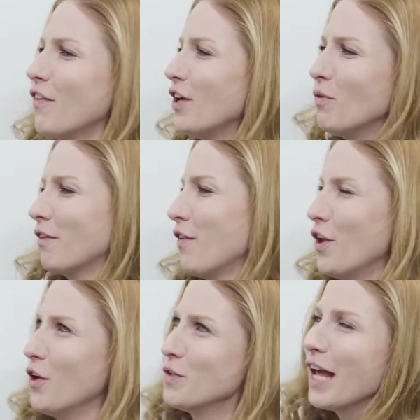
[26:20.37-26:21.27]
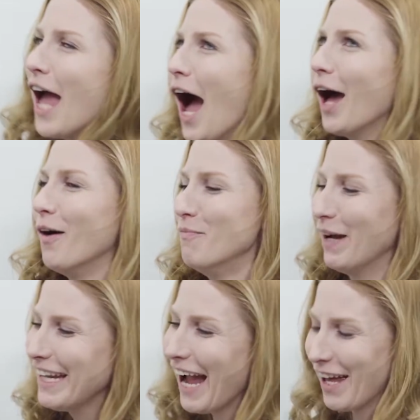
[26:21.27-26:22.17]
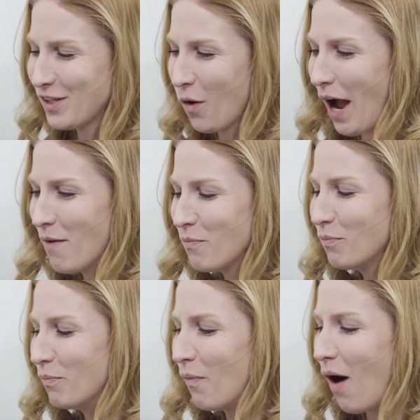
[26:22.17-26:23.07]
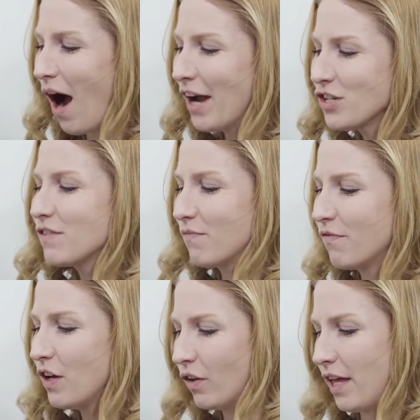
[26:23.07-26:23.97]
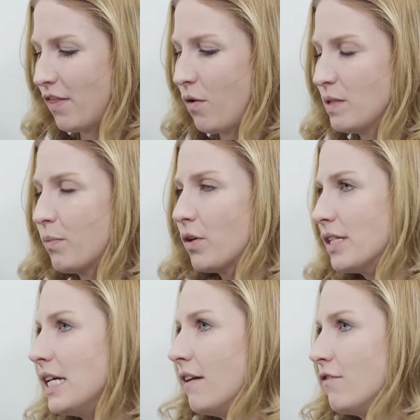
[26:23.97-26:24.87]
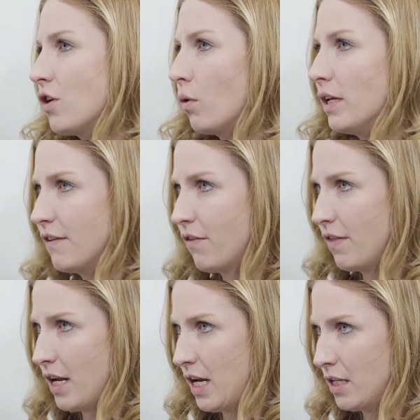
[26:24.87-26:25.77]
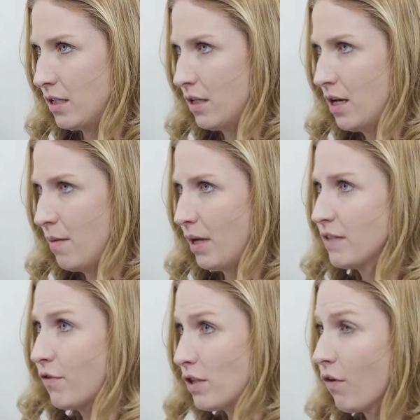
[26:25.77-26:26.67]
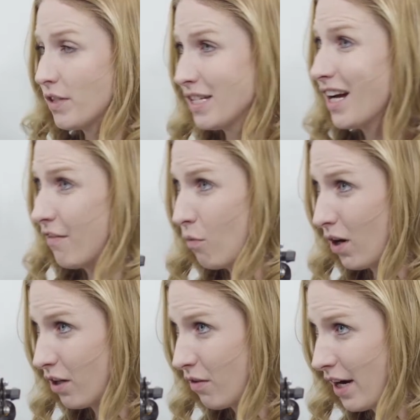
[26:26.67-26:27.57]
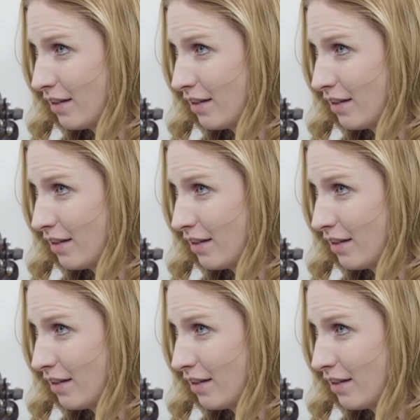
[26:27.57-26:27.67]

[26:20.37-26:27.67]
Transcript: different. You work for the news. But yeah, so I just feel like, though, it's perceived totally different than it is. Because, first of all, it's a ton of work, right?